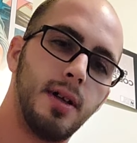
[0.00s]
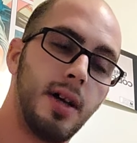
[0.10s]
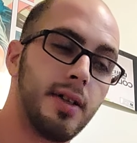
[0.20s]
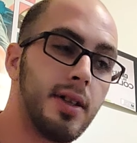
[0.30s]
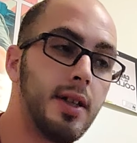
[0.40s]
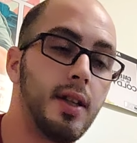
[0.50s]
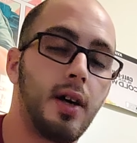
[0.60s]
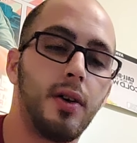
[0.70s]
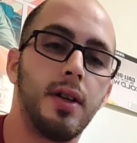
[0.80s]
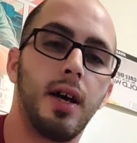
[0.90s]
Again,
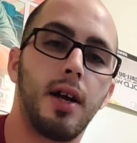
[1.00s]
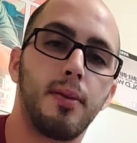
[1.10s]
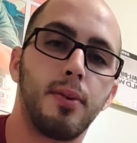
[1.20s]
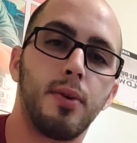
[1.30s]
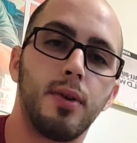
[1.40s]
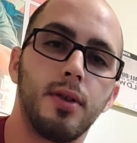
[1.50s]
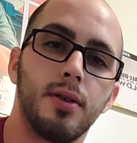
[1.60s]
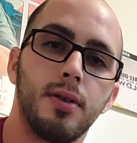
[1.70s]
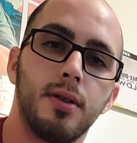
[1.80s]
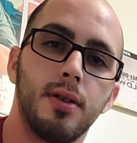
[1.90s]
now he had a point,
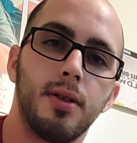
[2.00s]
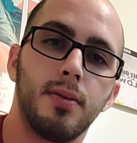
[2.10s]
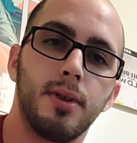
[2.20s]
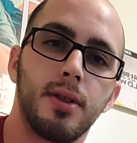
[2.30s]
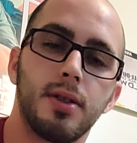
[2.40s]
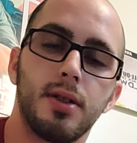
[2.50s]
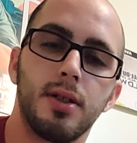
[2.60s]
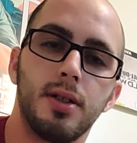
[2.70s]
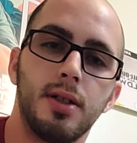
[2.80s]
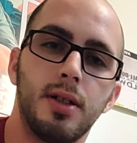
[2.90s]
because
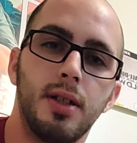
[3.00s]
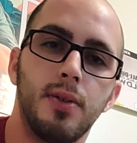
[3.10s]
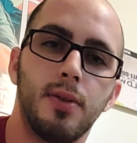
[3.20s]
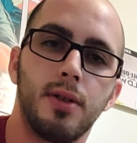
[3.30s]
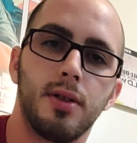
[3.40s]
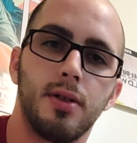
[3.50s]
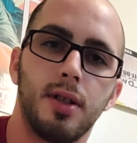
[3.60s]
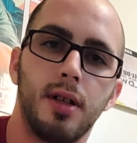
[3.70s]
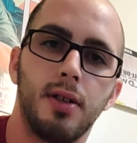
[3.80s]
anyone could do that.